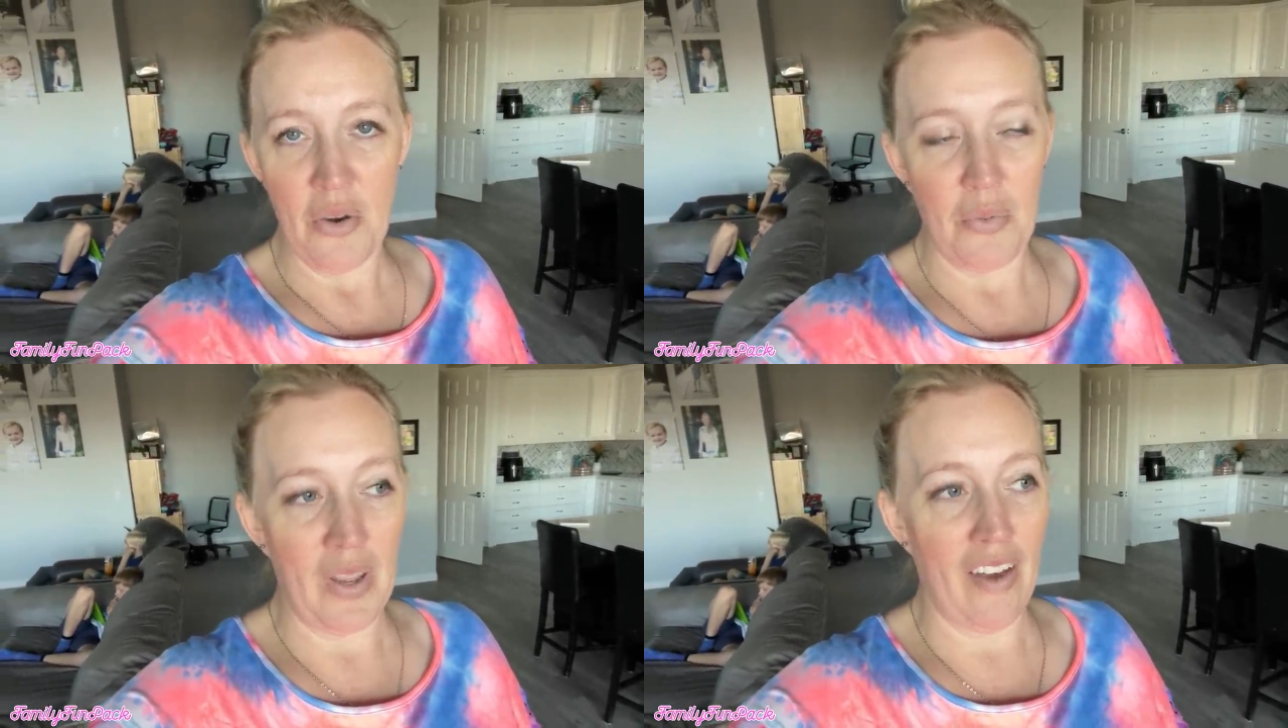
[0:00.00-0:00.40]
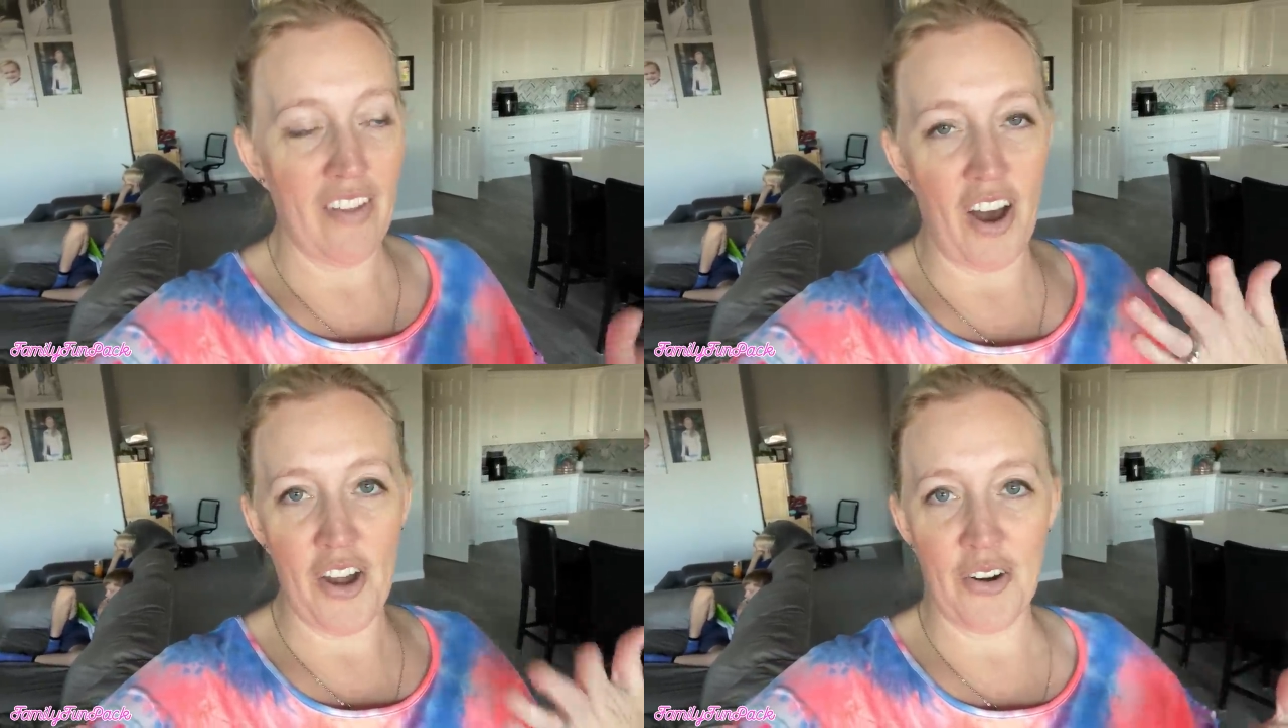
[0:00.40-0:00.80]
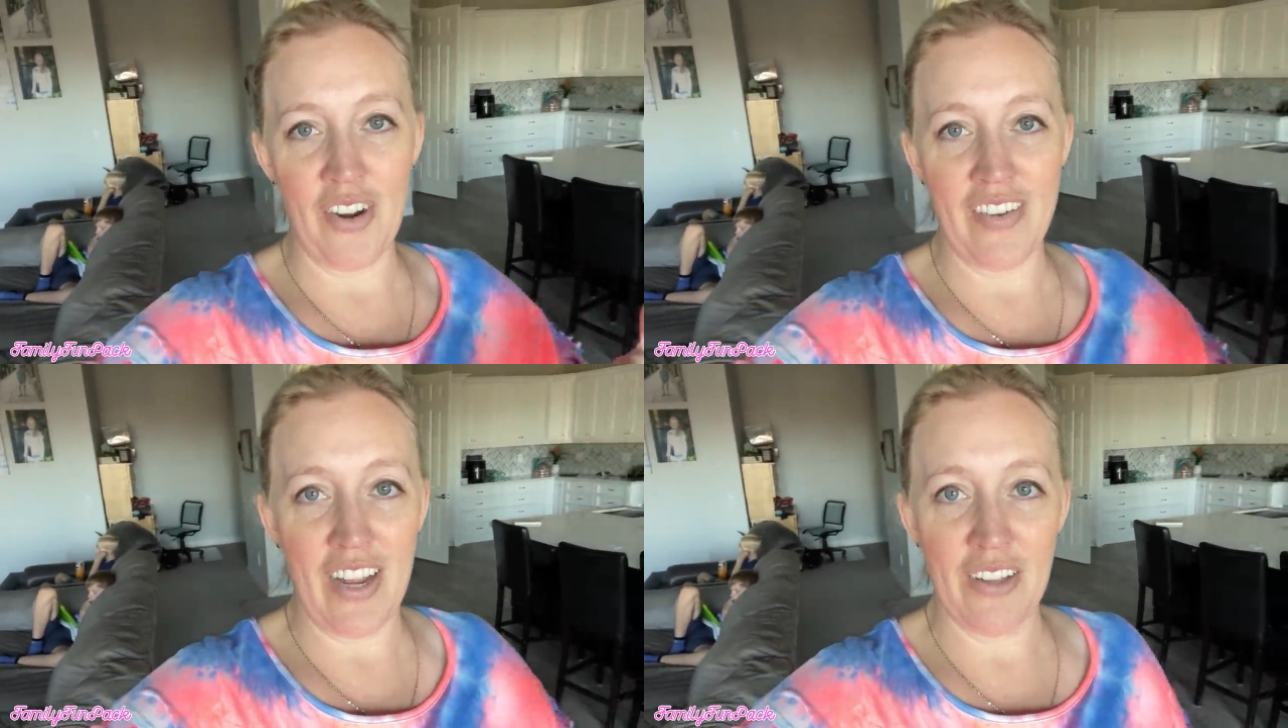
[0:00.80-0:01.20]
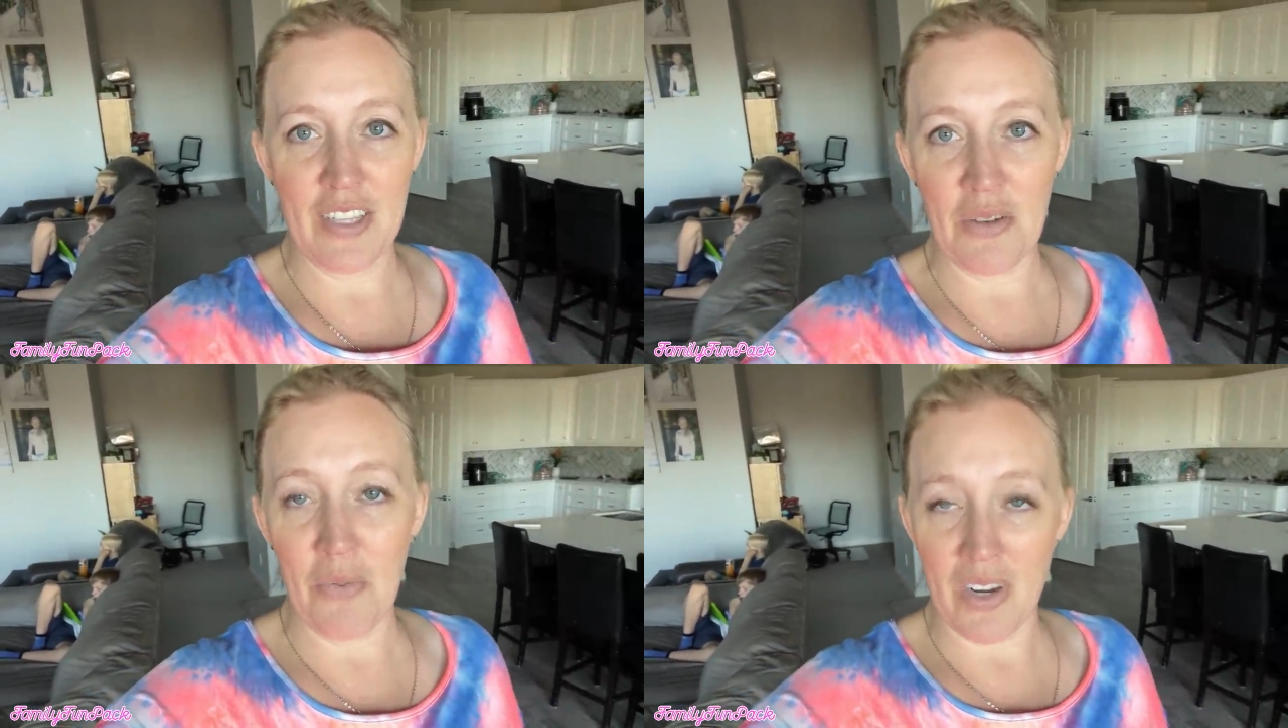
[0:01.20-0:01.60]
We have the honor of
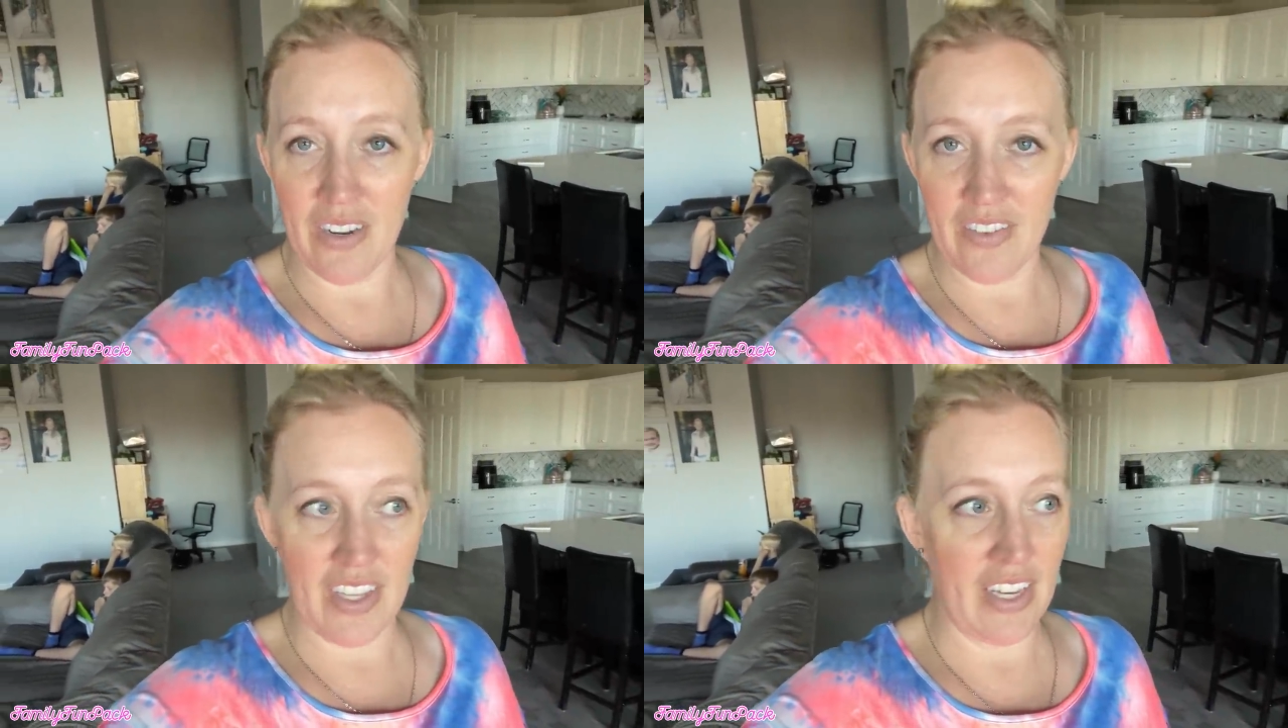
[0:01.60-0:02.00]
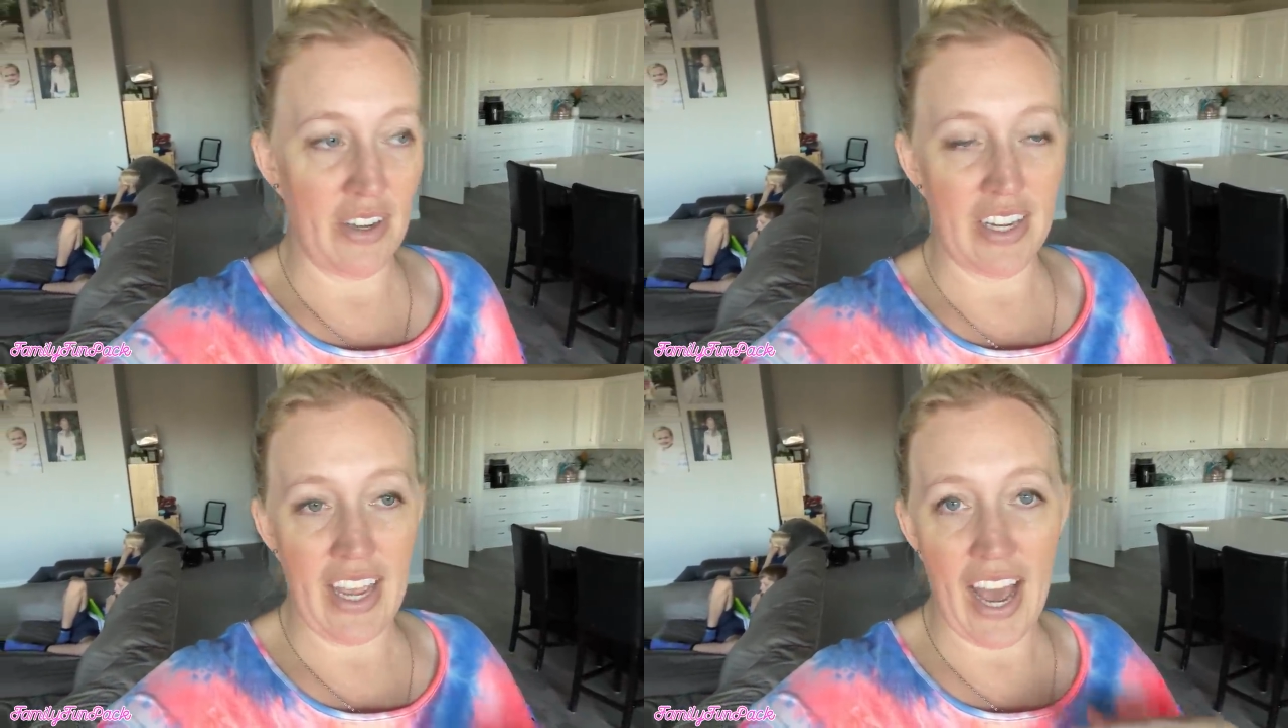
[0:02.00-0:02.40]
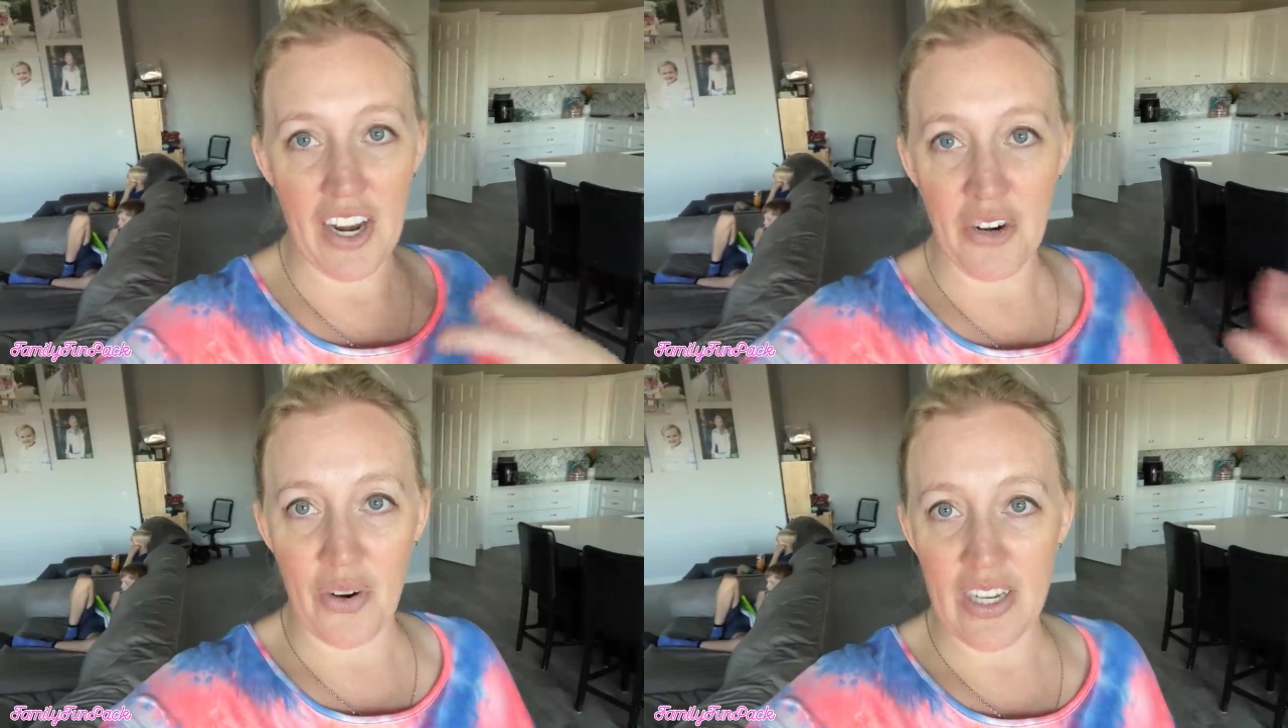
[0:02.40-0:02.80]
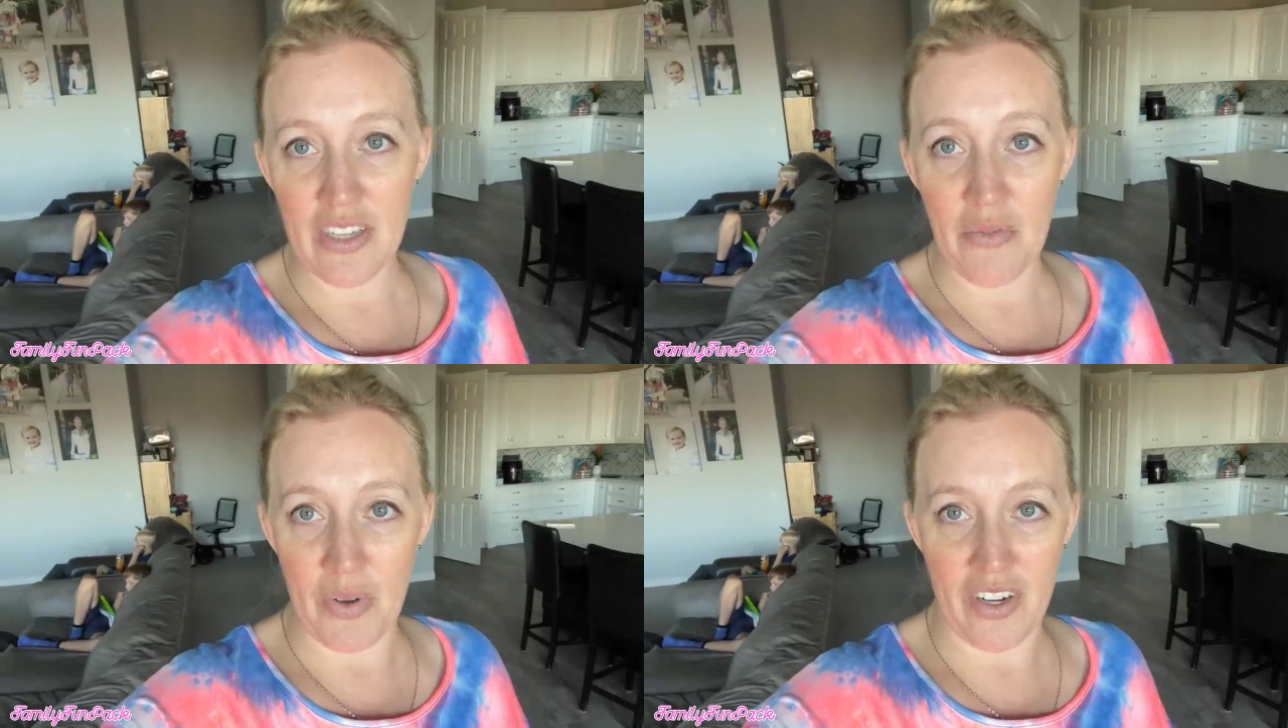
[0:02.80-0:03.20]
announcing one of the categories
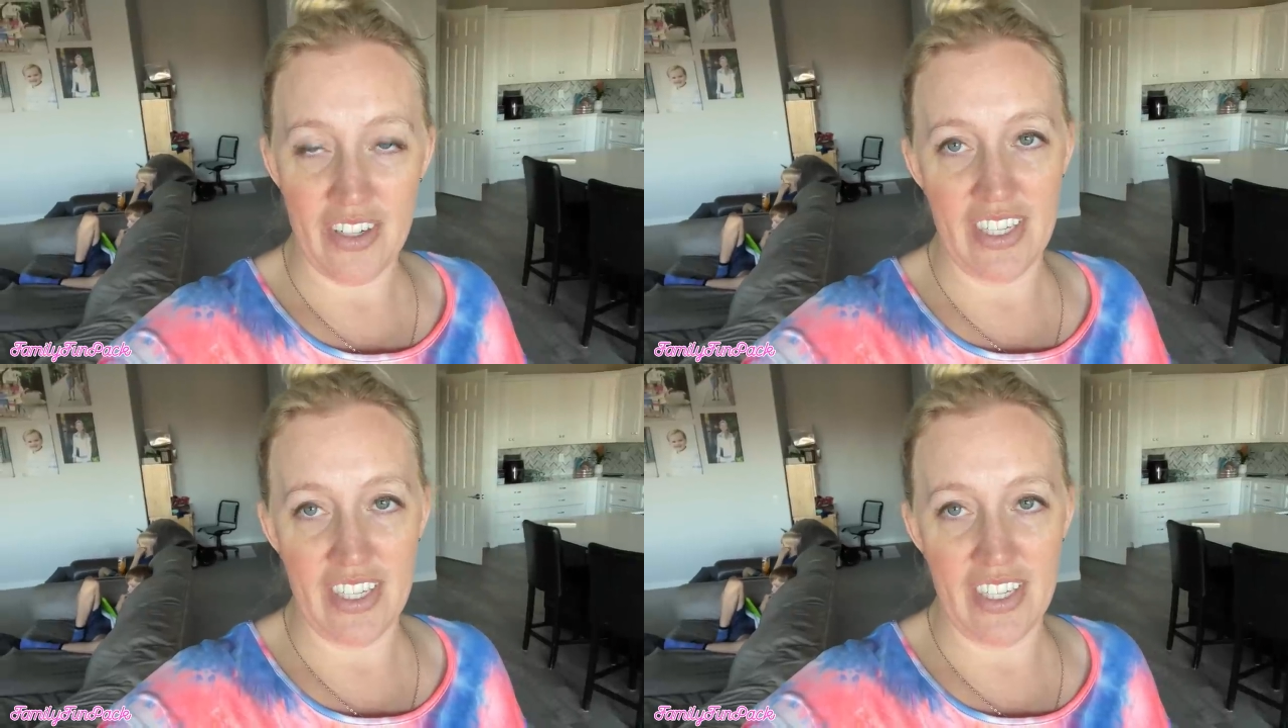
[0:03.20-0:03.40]
of winners.